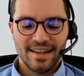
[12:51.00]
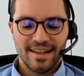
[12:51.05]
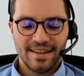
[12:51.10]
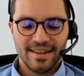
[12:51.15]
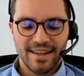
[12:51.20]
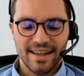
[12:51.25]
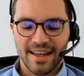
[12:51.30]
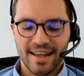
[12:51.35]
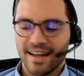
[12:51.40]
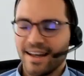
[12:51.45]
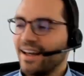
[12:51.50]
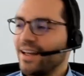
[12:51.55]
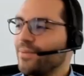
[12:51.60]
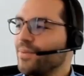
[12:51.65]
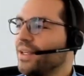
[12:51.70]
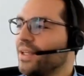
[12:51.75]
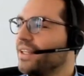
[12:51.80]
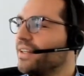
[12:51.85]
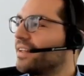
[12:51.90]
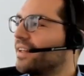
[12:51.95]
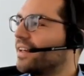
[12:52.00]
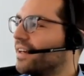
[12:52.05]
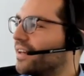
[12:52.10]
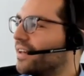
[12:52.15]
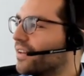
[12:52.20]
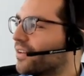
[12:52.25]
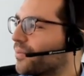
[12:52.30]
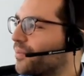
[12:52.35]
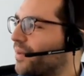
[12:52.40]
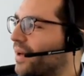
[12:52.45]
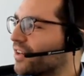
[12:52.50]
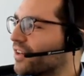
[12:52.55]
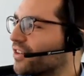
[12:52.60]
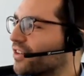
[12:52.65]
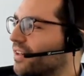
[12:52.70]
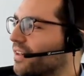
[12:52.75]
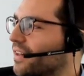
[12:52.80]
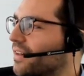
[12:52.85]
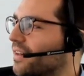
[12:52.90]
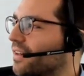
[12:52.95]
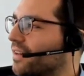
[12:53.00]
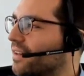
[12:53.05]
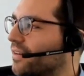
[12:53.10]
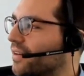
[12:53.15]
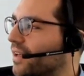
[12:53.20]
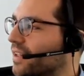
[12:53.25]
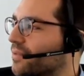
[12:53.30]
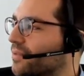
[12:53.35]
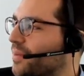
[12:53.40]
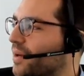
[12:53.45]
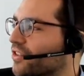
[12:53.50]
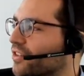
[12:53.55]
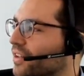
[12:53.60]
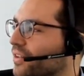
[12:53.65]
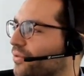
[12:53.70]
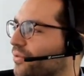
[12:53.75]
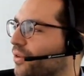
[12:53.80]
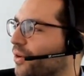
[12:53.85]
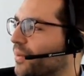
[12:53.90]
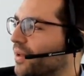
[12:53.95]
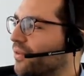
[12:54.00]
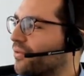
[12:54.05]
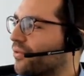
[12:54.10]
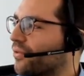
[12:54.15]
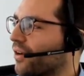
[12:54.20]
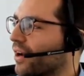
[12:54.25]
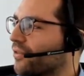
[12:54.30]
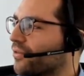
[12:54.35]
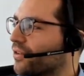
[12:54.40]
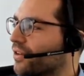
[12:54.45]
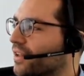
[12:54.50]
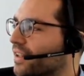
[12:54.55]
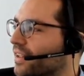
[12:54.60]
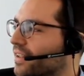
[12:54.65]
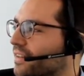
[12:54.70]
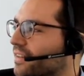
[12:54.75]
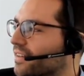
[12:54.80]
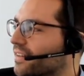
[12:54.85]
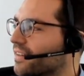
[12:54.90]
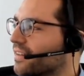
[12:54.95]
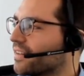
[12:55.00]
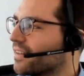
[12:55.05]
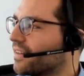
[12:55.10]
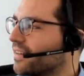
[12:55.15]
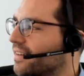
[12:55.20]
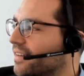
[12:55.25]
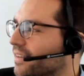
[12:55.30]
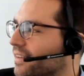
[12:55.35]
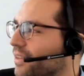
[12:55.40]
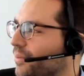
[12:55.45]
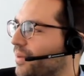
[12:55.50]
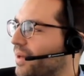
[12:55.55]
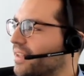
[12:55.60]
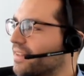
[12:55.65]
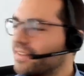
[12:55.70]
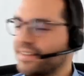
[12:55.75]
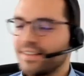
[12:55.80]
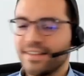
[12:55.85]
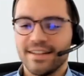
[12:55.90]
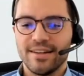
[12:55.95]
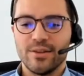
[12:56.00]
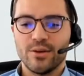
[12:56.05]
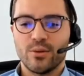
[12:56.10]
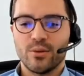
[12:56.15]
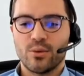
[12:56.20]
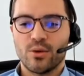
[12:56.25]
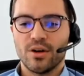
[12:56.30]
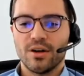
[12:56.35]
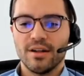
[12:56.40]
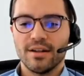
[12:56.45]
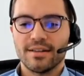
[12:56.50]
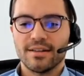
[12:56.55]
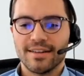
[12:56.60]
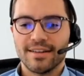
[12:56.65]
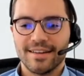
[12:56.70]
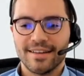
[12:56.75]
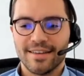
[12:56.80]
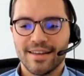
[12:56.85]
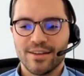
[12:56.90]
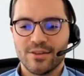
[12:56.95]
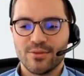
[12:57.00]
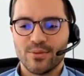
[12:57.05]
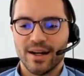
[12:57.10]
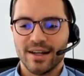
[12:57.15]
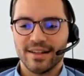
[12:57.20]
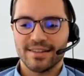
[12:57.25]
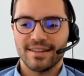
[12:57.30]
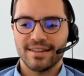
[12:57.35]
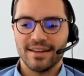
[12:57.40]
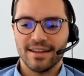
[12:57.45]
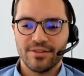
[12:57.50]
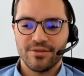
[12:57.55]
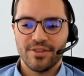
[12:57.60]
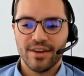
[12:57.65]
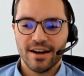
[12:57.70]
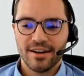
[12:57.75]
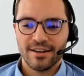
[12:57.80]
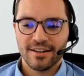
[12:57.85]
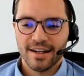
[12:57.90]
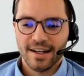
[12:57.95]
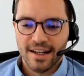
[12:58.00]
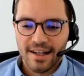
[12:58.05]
Yeah, I mean, especially for me, Frankfurt is the best city in the world. That's why I still live there.